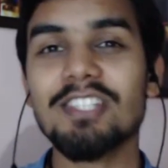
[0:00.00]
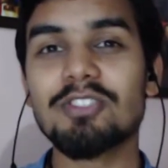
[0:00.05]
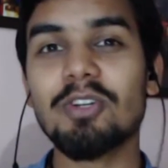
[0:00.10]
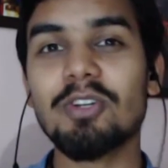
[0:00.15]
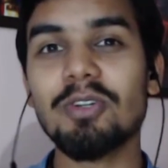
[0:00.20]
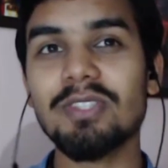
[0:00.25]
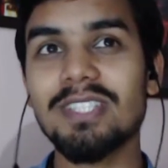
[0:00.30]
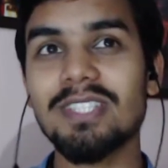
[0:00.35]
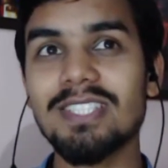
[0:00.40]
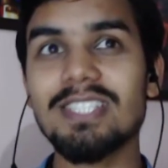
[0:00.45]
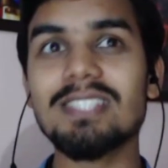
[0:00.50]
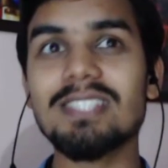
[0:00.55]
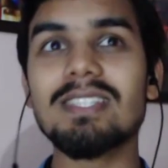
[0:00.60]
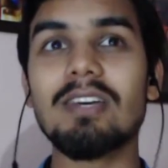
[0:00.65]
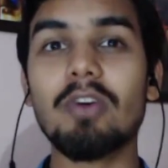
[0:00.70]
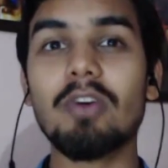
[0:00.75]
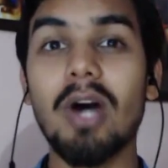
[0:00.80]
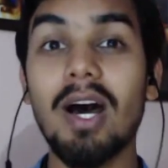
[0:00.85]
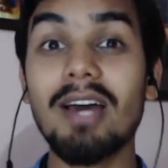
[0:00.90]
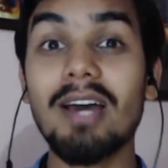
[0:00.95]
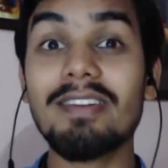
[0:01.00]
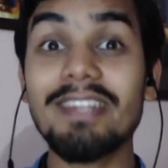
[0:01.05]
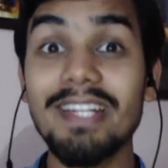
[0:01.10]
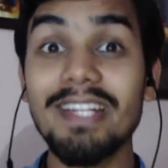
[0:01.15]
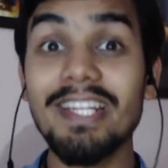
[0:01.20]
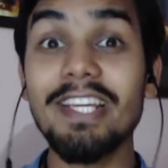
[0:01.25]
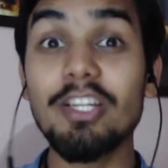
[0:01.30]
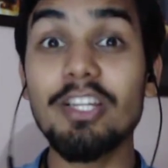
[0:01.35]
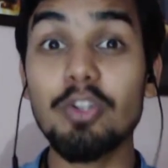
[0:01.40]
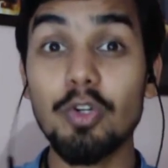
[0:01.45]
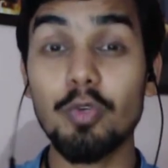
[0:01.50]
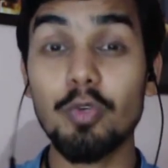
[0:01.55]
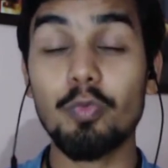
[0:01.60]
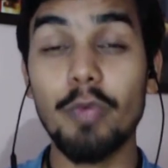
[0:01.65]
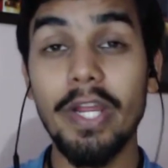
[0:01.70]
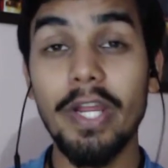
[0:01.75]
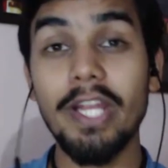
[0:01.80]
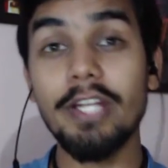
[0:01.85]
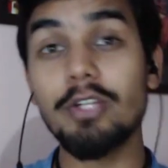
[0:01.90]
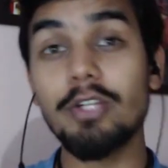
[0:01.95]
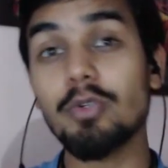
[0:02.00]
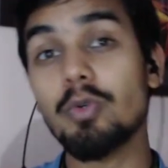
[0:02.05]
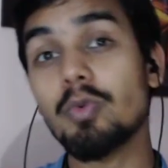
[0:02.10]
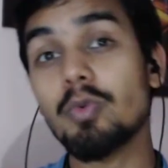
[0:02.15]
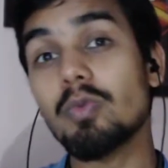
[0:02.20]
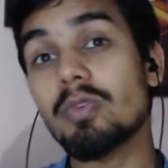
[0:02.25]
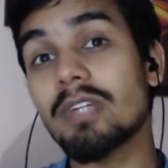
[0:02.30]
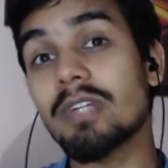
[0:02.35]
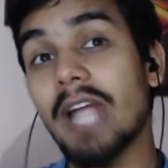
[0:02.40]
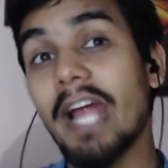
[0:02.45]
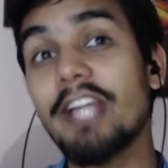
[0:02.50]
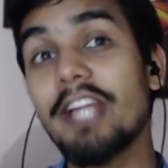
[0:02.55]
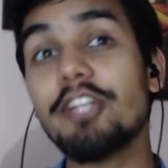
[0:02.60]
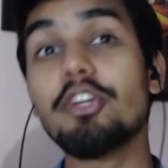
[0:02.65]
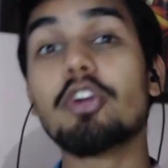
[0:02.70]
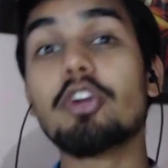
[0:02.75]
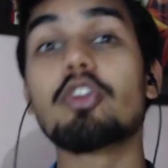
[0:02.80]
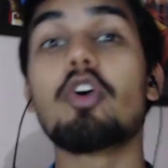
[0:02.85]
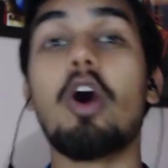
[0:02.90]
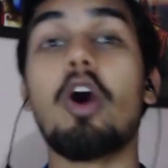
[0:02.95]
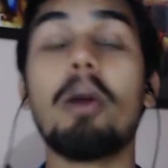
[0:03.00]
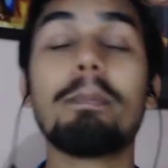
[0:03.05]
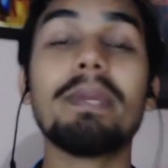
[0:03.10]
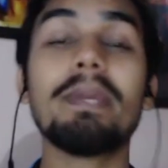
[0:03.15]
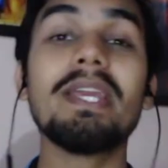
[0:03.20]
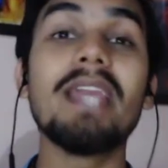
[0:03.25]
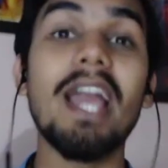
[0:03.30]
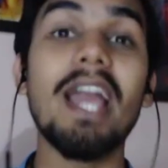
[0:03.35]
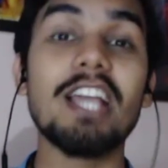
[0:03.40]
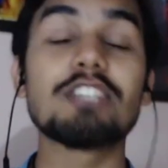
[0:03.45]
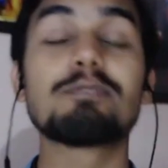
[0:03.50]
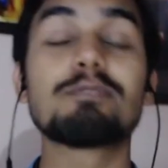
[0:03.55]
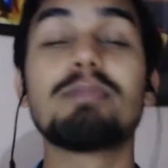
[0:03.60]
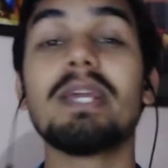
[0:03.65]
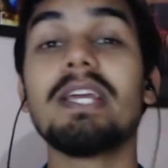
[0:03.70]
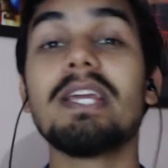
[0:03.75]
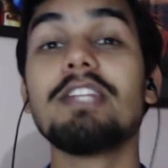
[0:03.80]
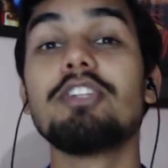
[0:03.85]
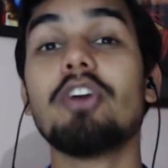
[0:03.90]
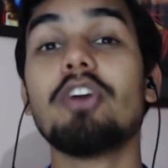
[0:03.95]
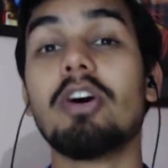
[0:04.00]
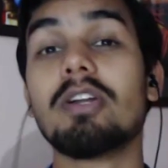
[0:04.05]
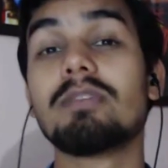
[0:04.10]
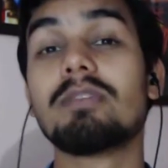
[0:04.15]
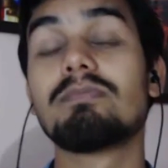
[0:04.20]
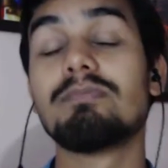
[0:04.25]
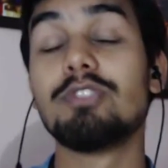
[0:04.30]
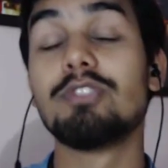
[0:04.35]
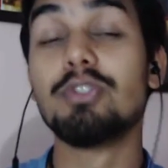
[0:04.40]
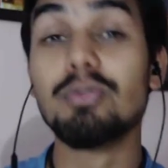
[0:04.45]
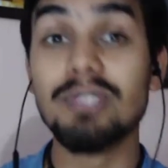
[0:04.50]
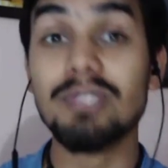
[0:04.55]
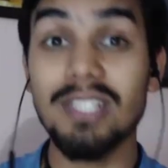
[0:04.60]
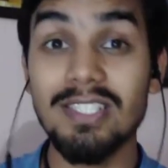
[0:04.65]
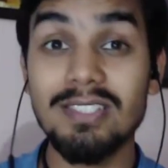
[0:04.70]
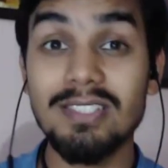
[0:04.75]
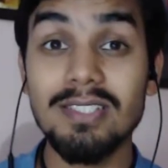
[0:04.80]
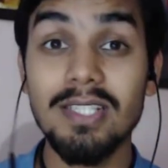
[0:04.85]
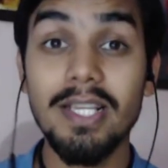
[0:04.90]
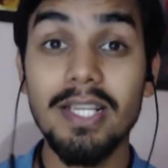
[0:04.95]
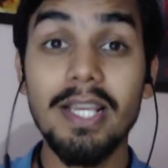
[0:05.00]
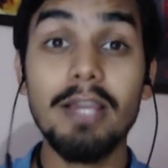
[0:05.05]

So this is a really good way to write your copy, explain your users